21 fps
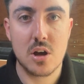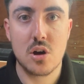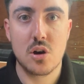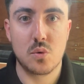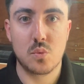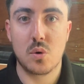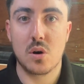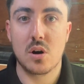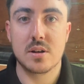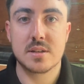
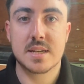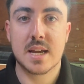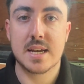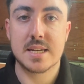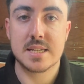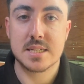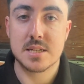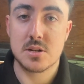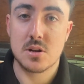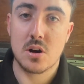worst
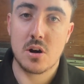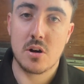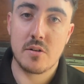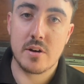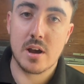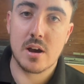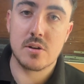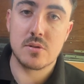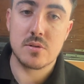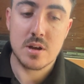case
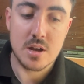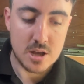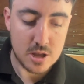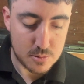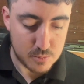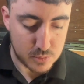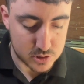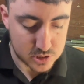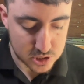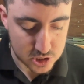scenario.
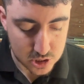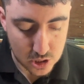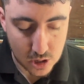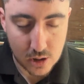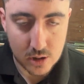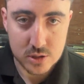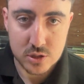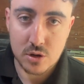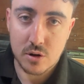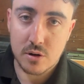But to
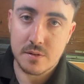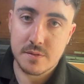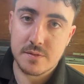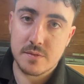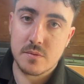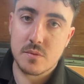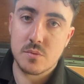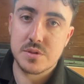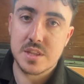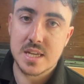start off,
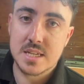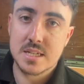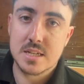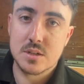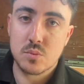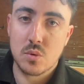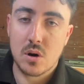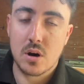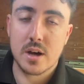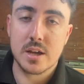this
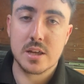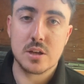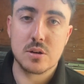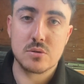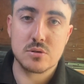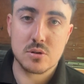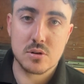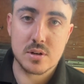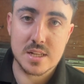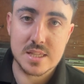is what I
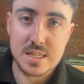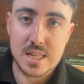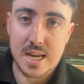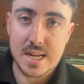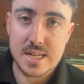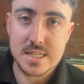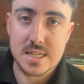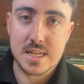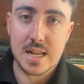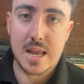use on a
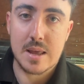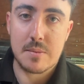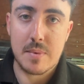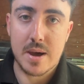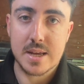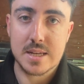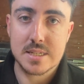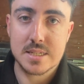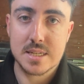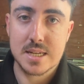day-to-day
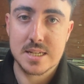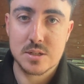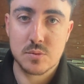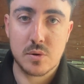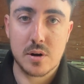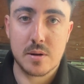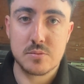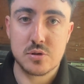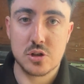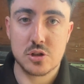basis
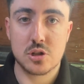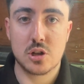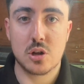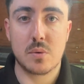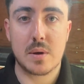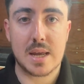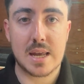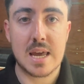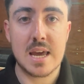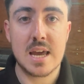when I'm just
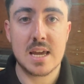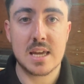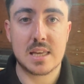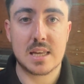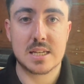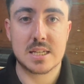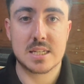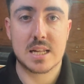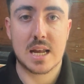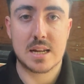doing
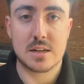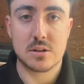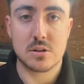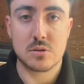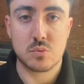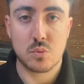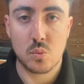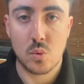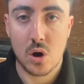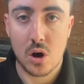your standard
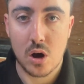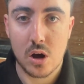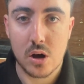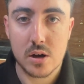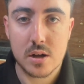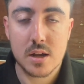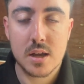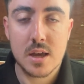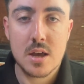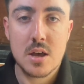
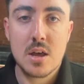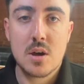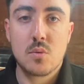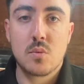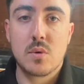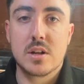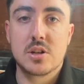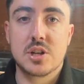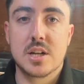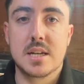work,
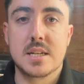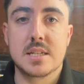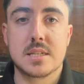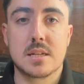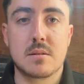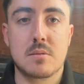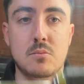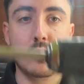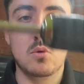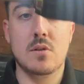which is
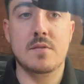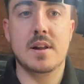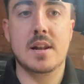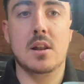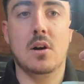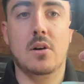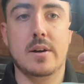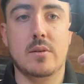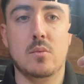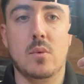more of a
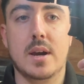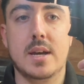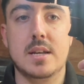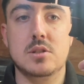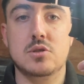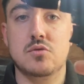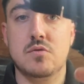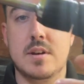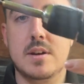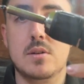lightweight
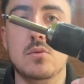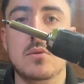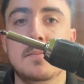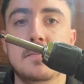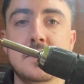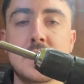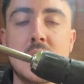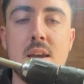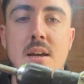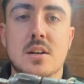drill.
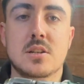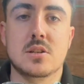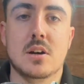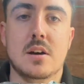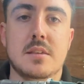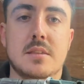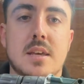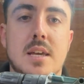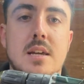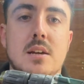So I
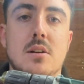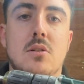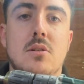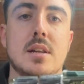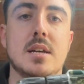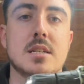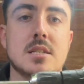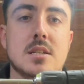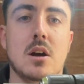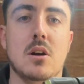think on
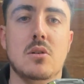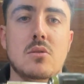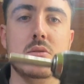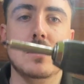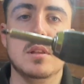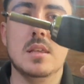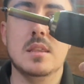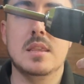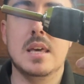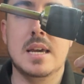its own,
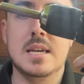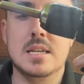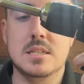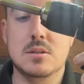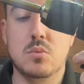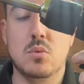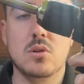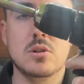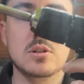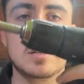
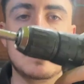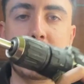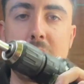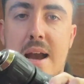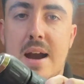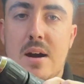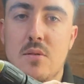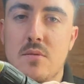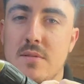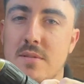this was
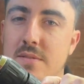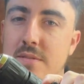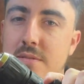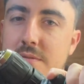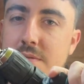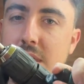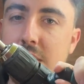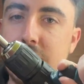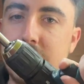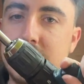about
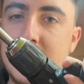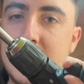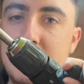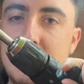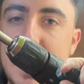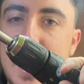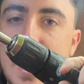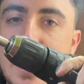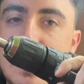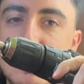
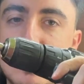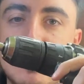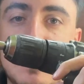£50,